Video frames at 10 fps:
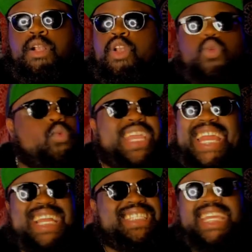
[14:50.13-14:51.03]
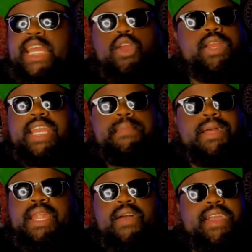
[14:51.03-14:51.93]
We cannot sit here and keep
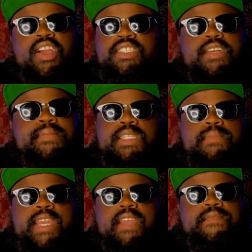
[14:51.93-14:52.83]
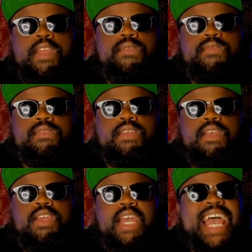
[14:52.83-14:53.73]
allowing ourselves to be confused
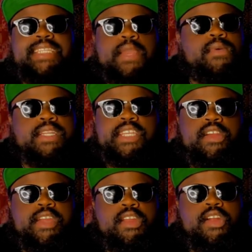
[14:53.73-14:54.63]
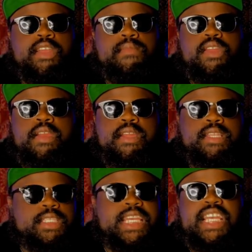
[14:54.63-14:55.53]
as they want to tear down our community
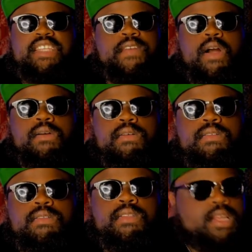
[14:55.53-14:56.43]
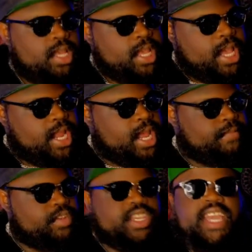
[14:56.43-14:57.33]
to see us fall at
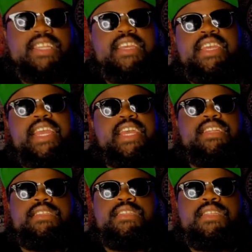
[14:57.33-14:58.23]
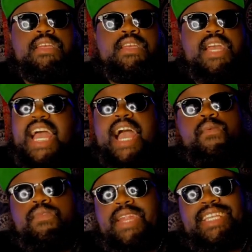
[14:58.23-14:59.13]
every chance they get. I
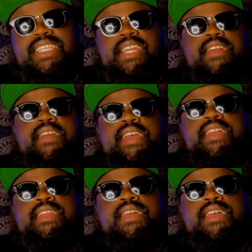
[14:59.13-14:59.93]
will not sit here and